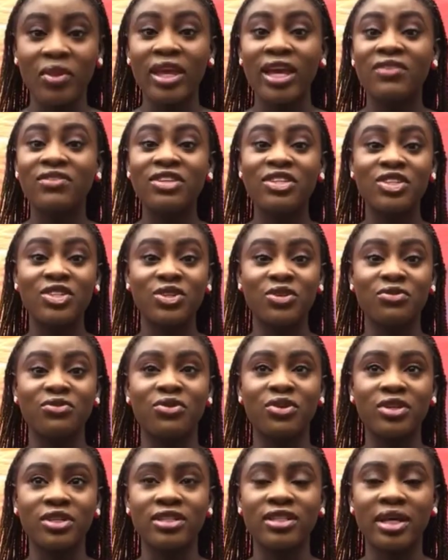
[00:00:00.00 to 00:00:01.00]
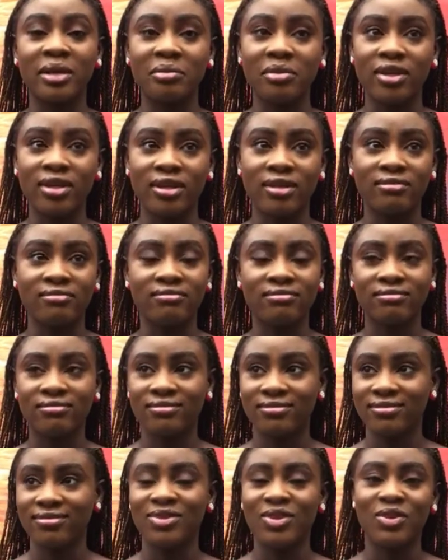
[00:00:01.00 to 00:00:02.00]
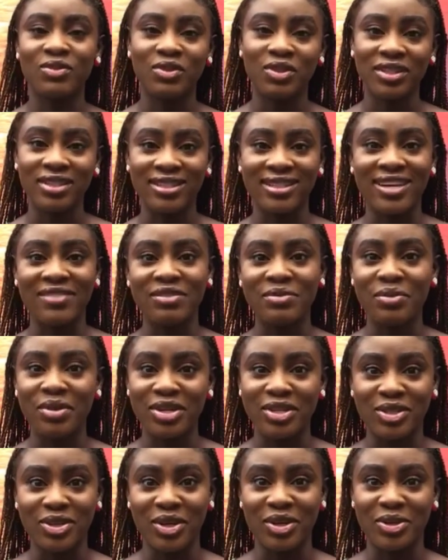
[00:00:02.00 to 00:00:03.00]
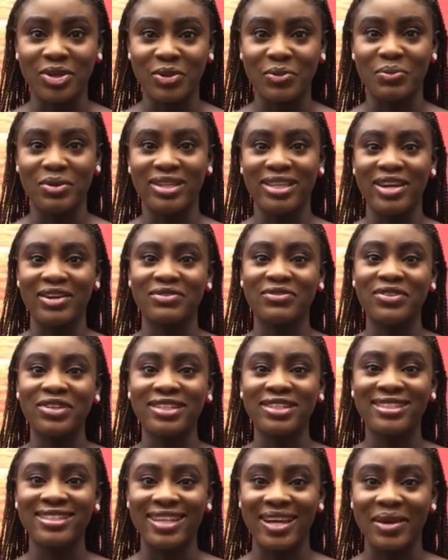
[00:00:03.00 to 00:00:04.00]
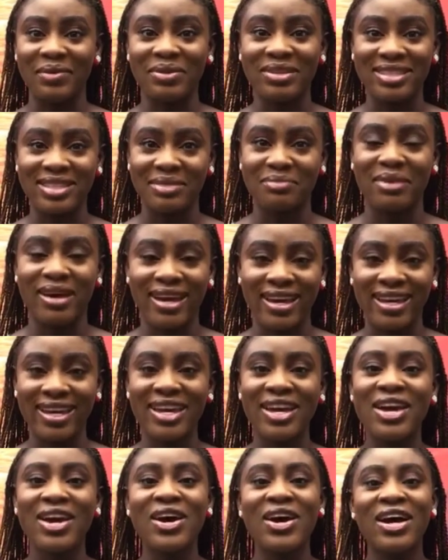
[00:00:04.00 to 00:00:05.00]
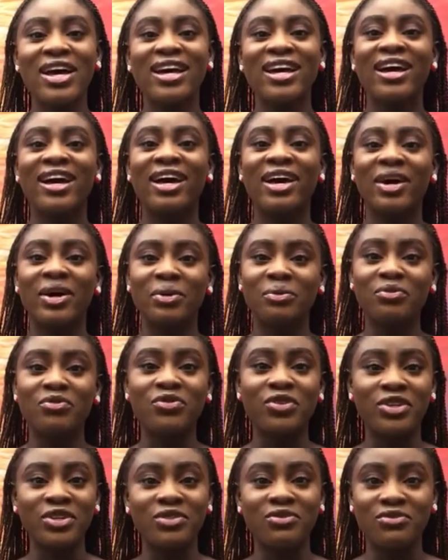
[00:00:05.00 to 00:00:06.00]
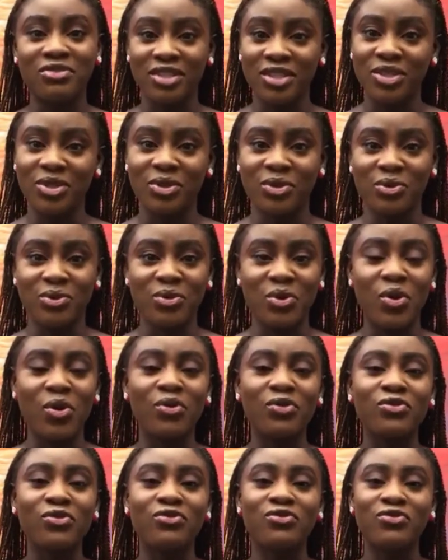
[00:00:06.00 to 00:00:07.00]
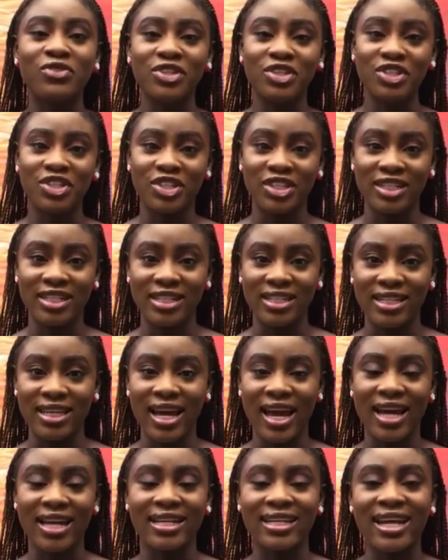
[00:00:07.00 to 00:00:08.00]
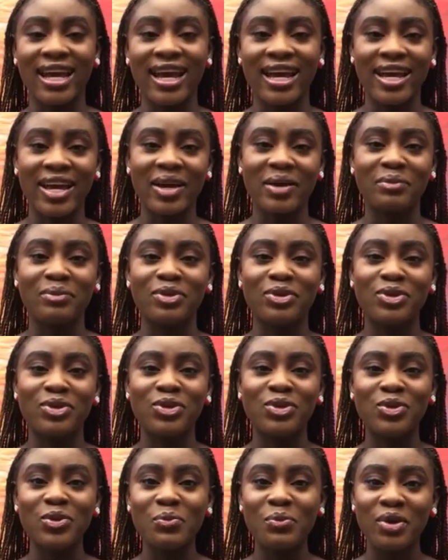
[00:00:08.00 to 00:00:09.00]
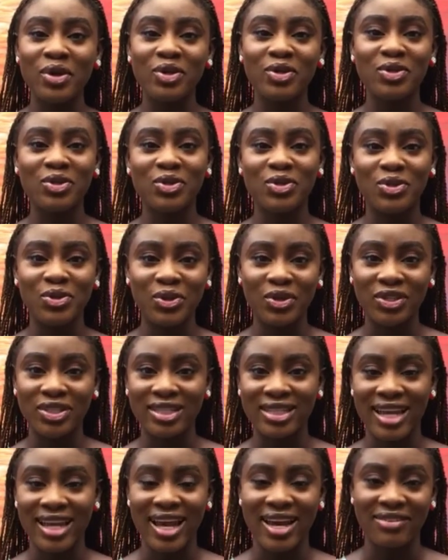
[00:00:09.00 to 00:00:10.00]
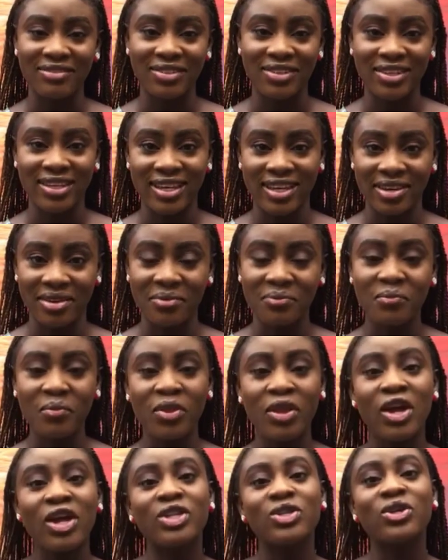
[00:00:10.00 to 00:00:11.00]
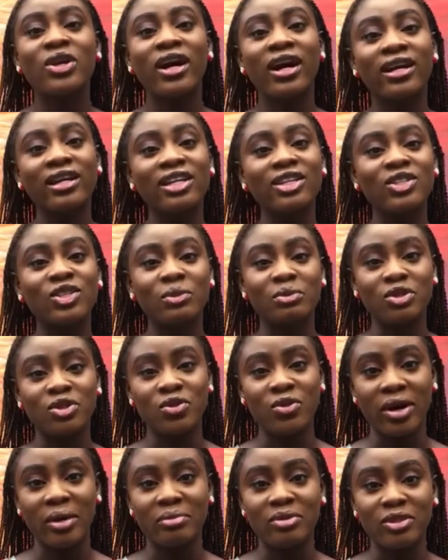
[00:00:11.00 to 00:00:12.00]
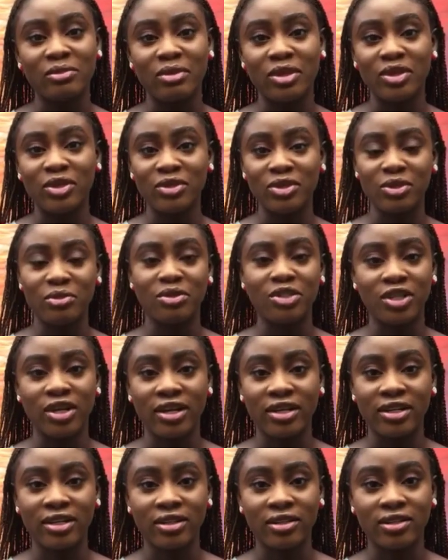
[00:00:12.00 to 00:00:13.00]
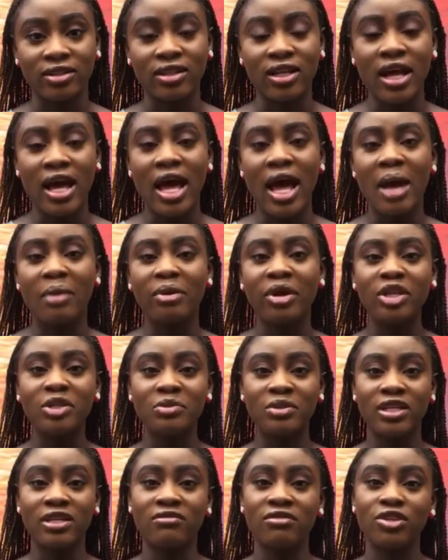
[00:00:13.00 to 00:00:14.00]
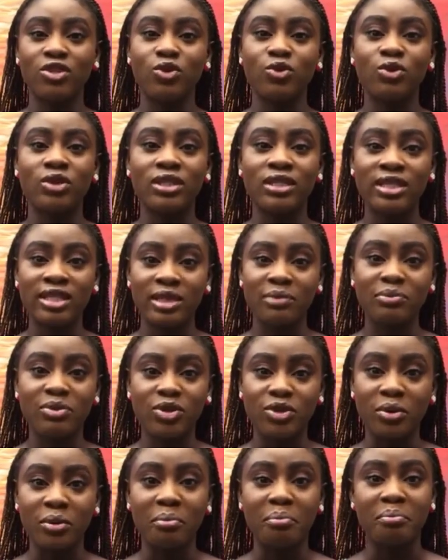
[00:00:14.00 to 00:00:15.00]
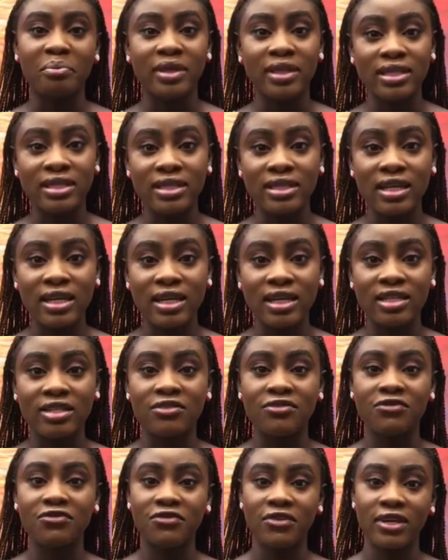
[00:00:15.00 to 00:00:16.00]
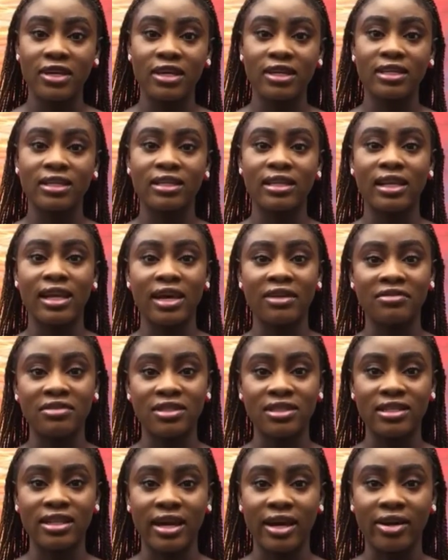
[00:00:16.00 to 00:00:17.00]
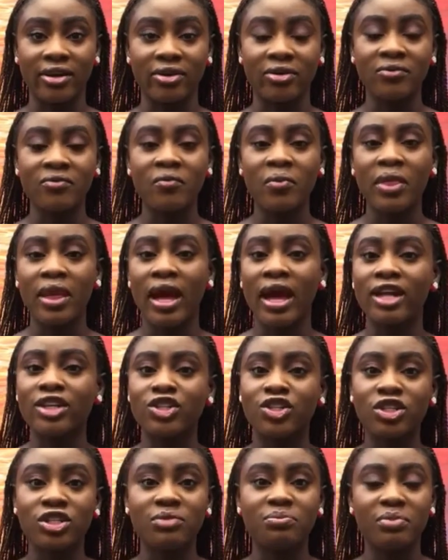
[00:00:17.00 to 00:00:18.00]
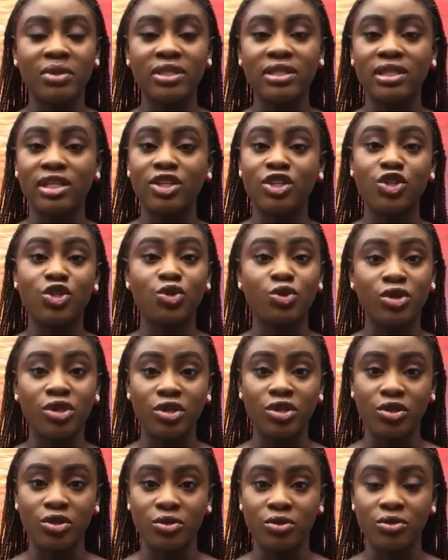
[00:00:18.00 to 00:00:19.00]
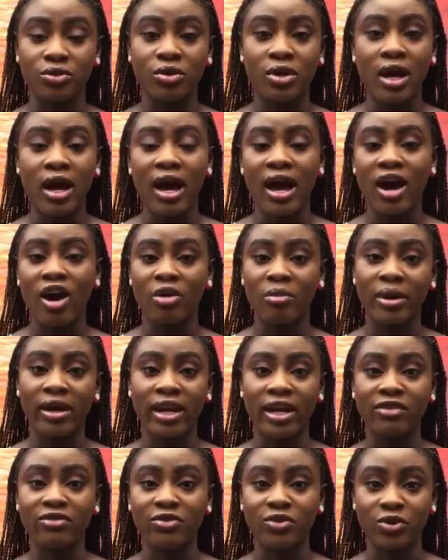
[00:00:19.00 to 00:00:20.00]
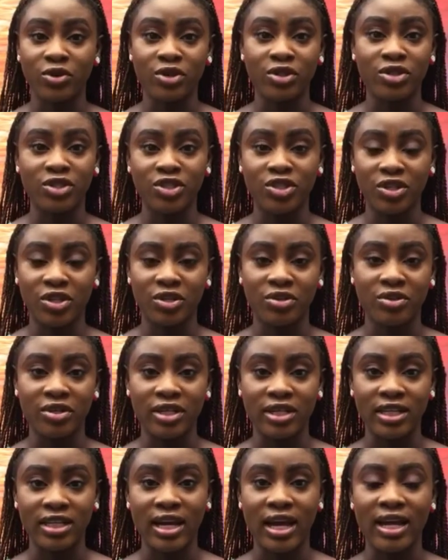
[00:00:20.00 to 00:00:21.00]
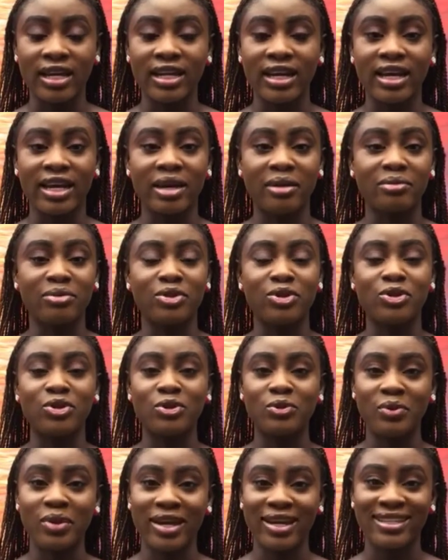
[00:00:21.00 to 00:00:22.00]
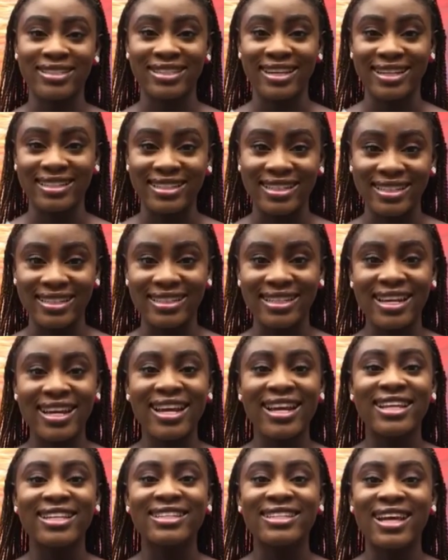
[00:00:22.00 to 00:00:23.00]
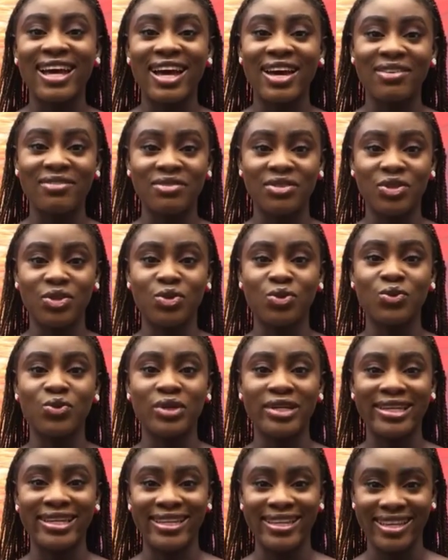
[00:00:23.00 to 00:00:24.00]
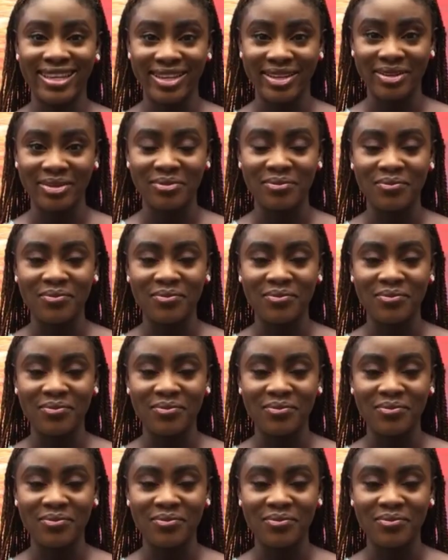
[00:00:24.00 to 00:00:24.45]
if this is your first time here obviously everybody's going to be their first time this is my um, first video officially and I am super stoked to have you here. So kindly subscribe to my YouTube channel. I'm going to be giving you tips on business, faith, lifestyle and just basically showing you how my life runs generally and I am super excited to have you here.